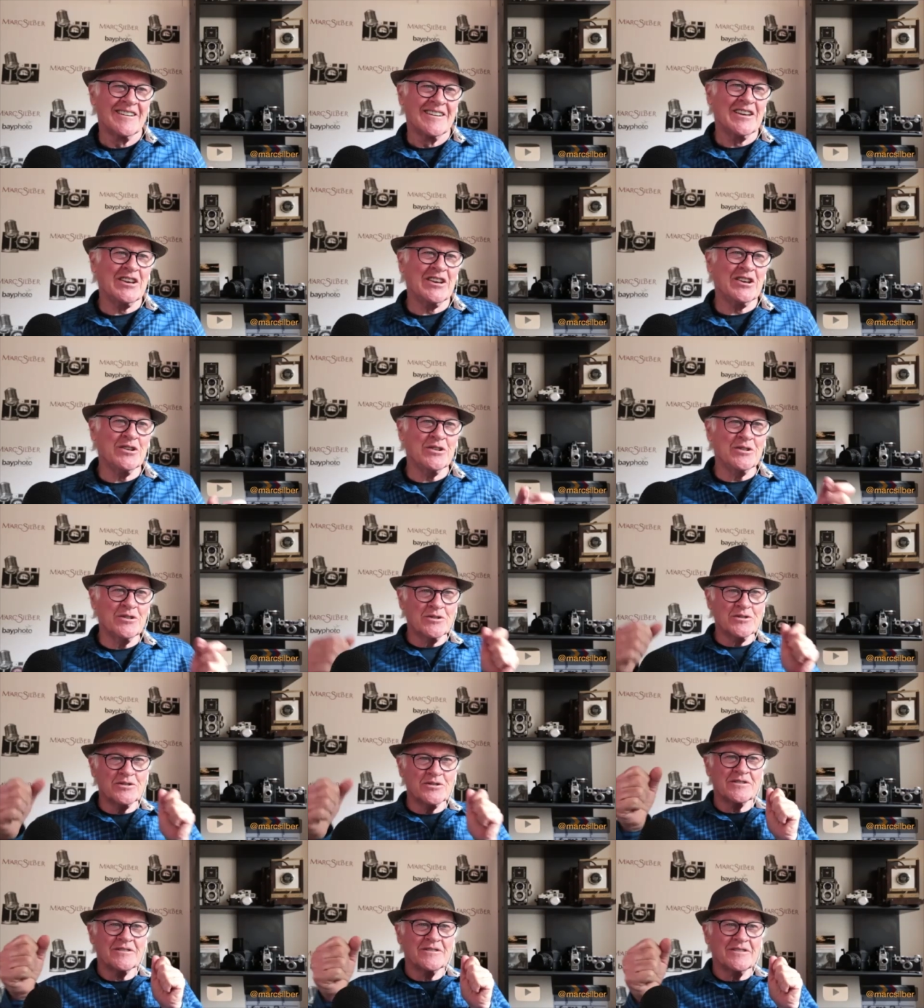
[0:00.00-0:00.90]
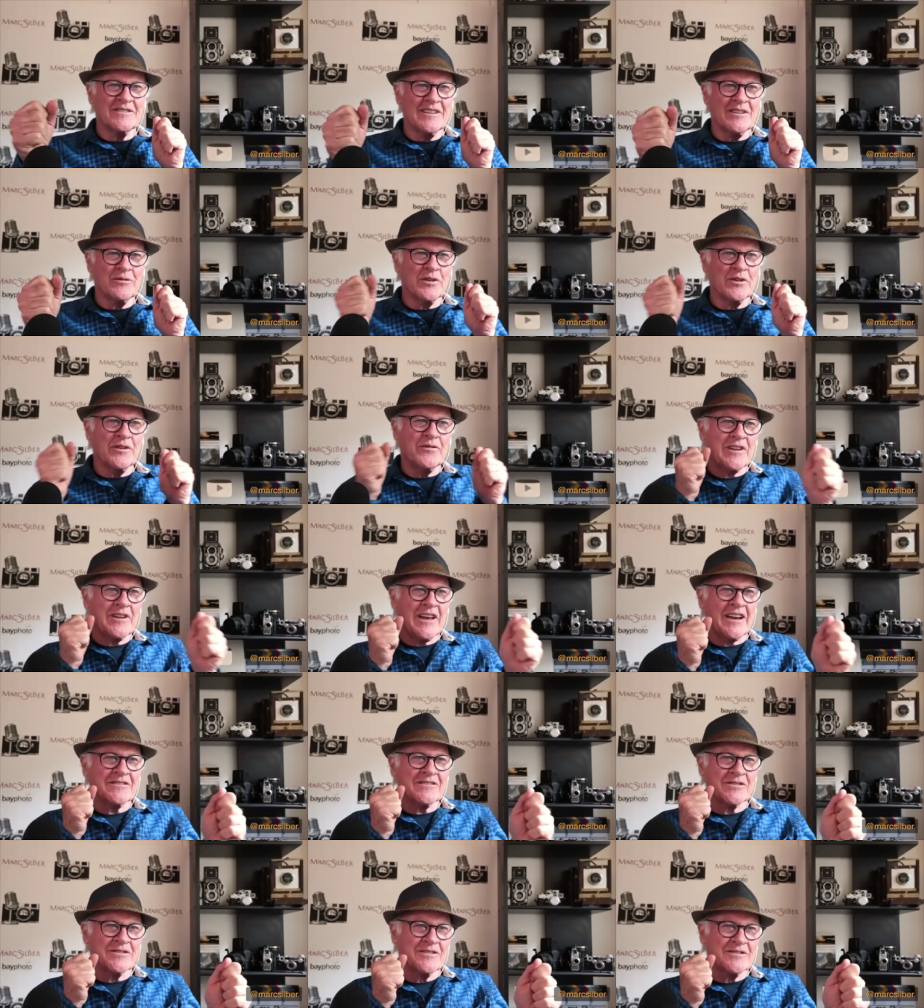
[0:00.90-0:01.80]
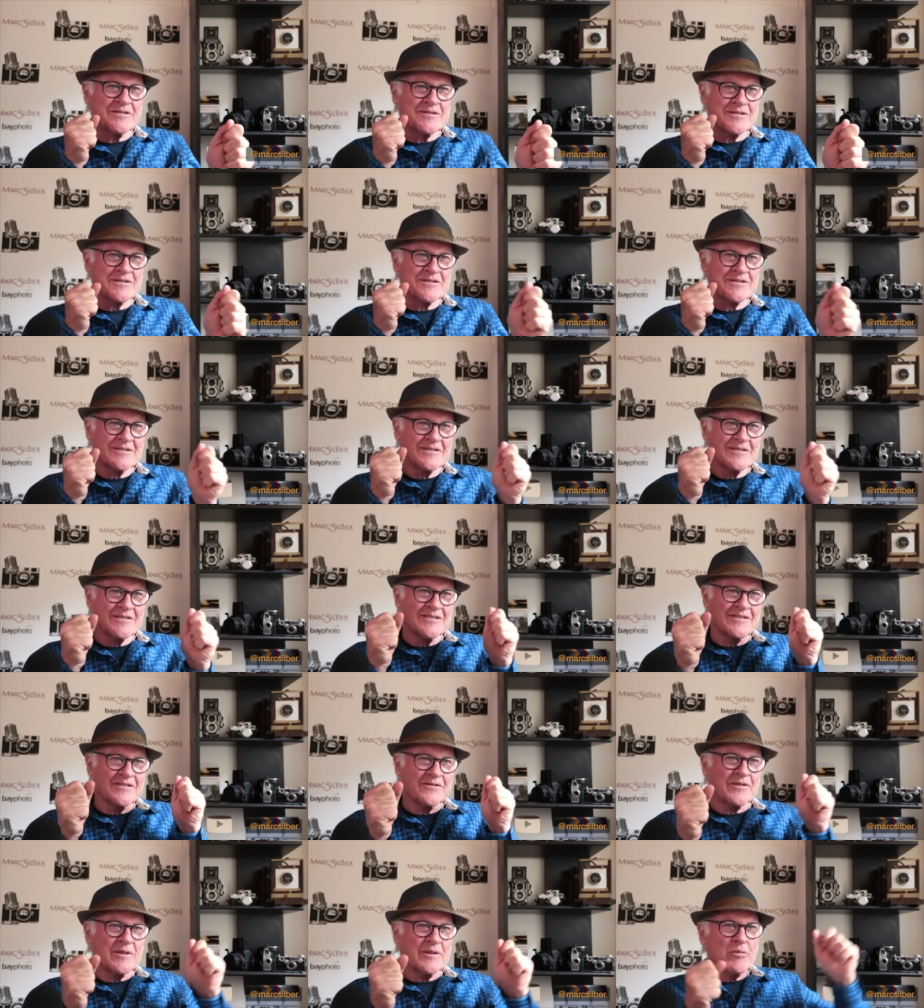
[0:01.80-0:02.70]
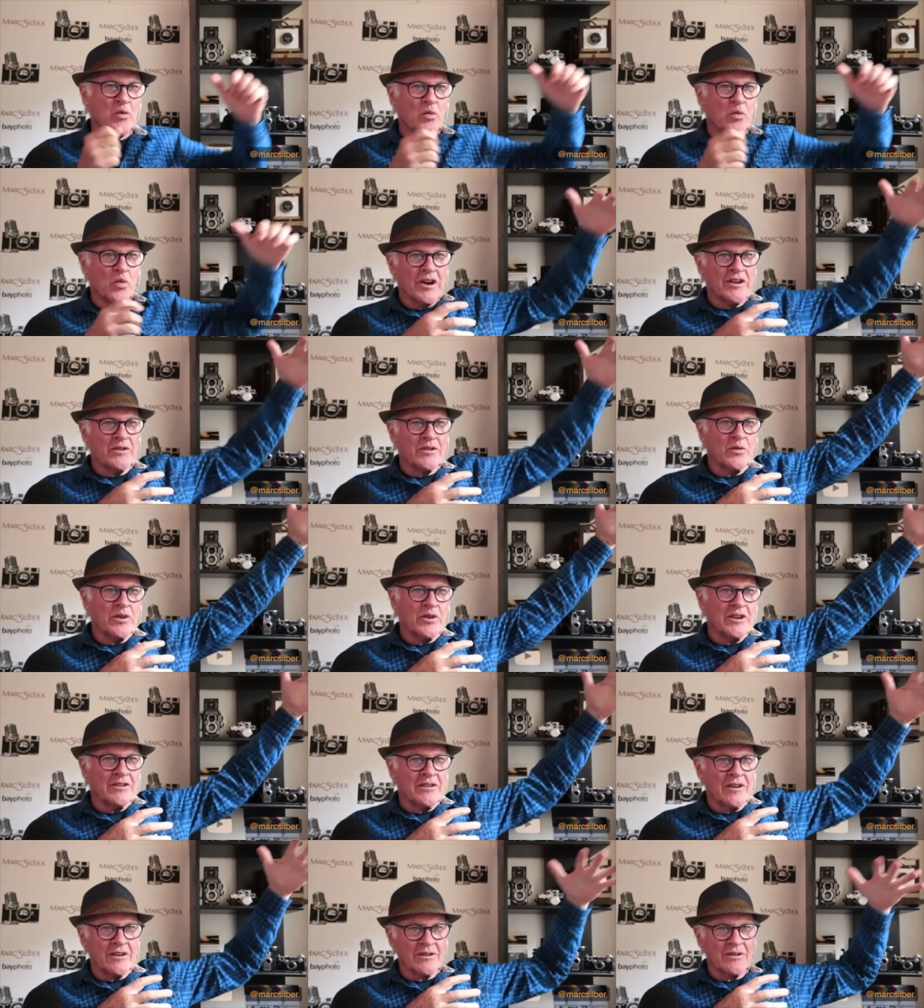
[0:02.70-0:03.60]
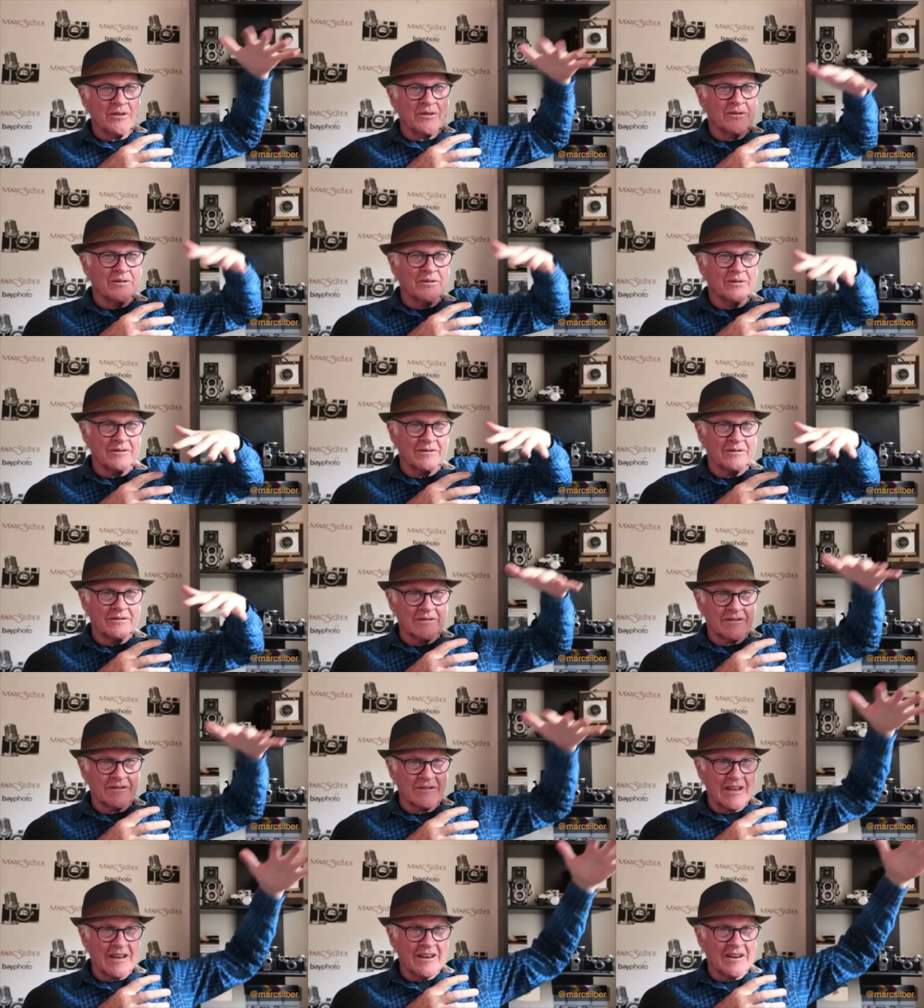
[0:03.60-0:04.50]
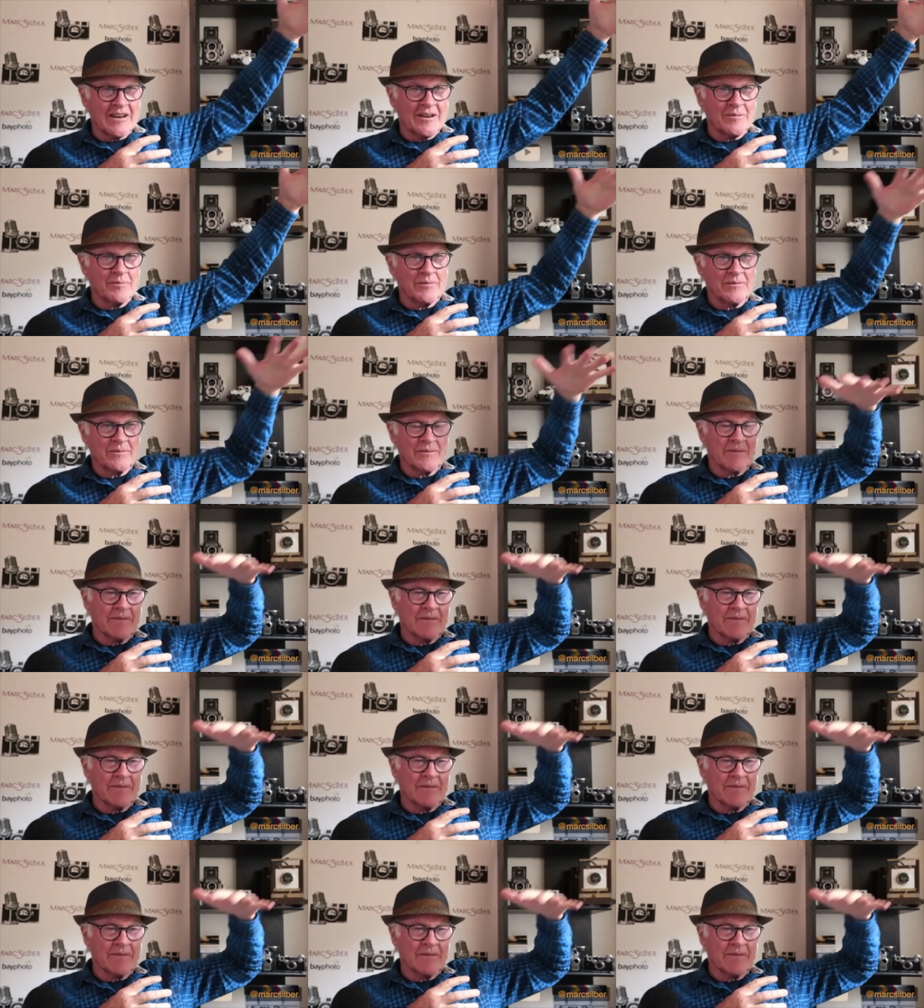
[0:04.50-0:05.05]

He used reflectors from a one window setup.